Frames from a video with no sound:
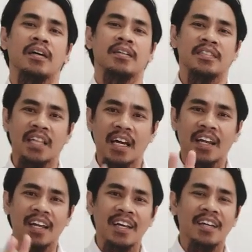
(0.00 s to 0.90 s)

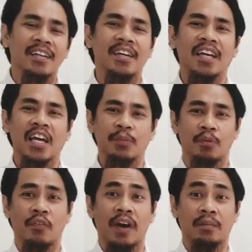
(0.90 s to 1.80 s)
Secondly, it
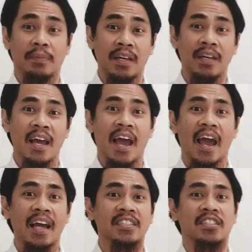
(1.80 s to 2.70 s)
provided me,
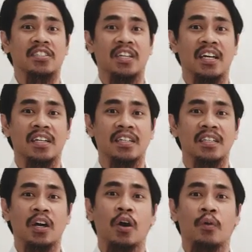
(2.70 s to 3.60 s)
as the trainer,
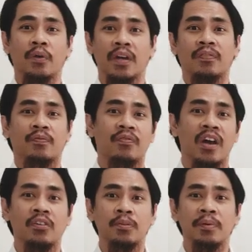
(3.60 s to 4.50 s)
with
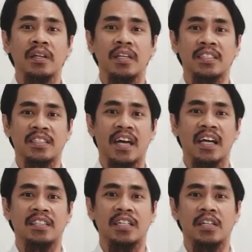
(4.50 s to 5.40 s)
valuable
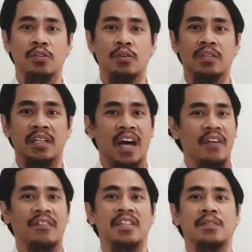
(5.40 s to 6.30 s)
insights into the
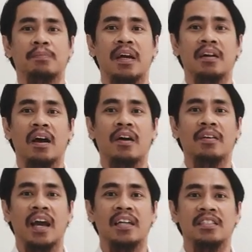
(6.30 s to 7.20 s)
diverse
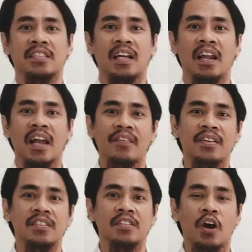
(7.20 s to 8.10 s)
background and skill
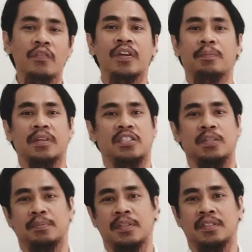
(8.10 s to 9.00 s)
levels of the
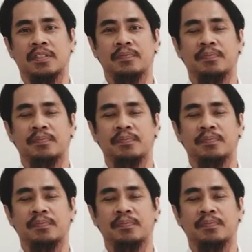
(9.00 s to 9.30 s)
participants.